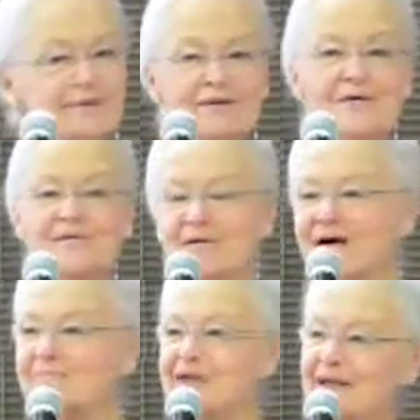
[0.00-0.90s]
you know,
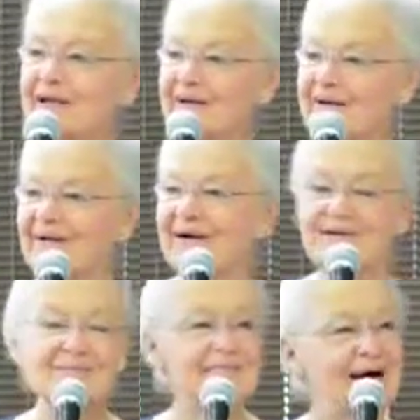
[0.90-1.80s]
I'm here,
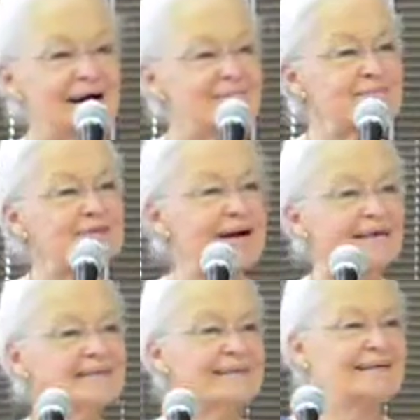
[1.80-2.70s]
I'm
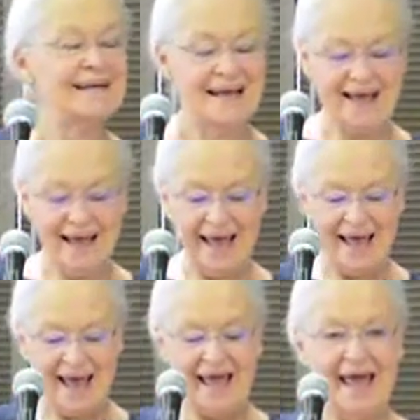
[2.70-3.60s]
grounded.
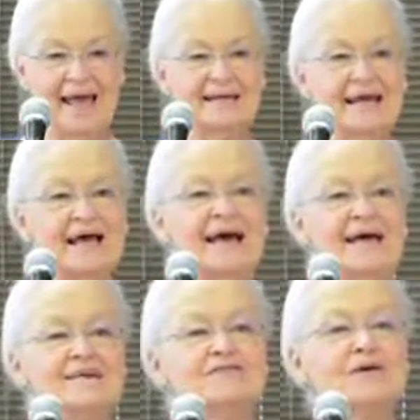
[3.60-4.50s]
And
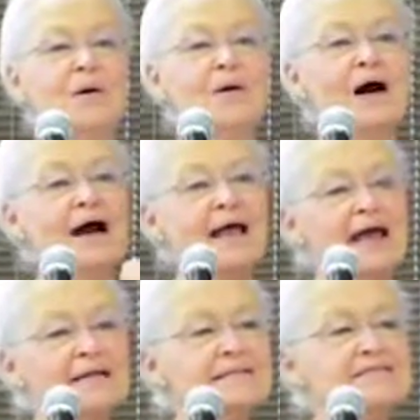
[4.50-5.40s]
so I
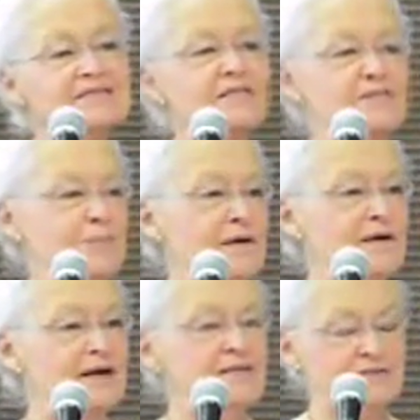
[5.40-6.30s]
had these
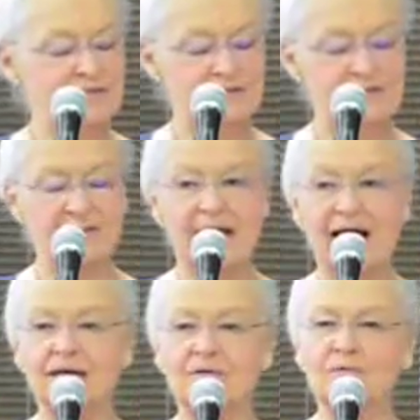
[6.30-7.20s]
experiences
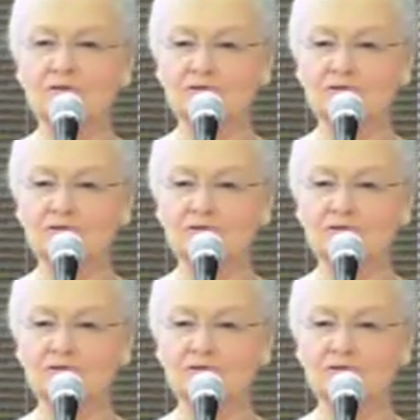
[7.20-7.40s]
that were